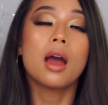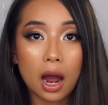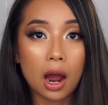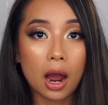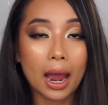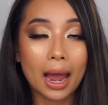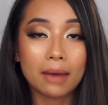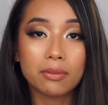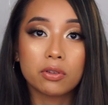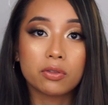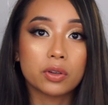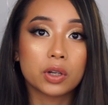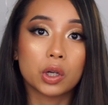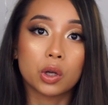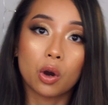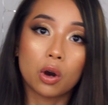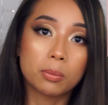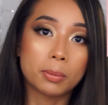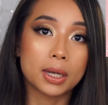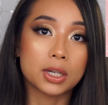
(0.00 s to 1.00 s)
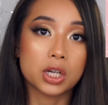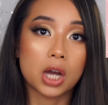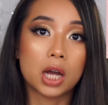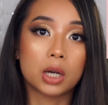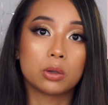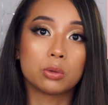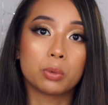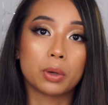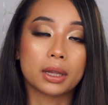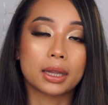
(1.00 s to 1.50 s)
I have a video on my
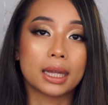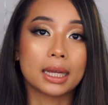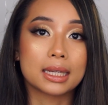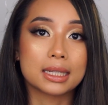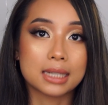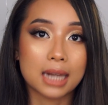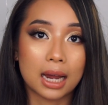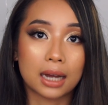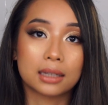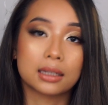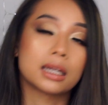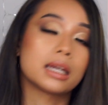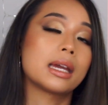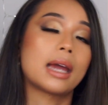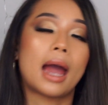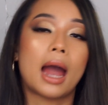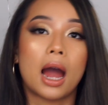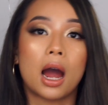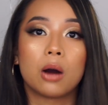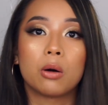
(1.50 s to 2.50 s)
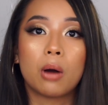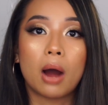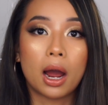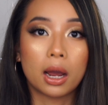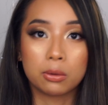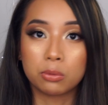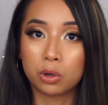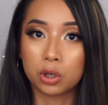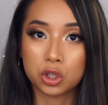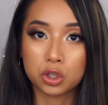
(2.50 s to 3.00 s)
channel with exactly how I
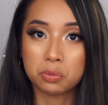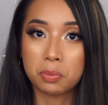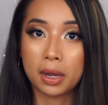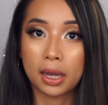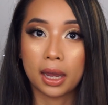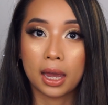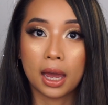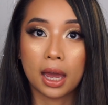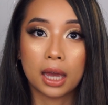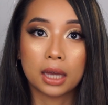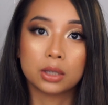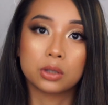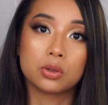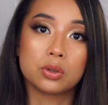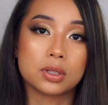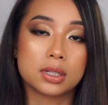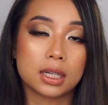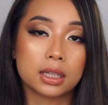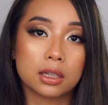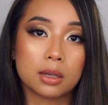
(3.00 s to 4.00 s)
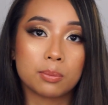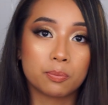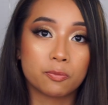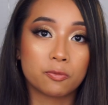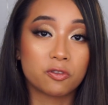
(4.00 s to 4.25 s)
wash my hair using the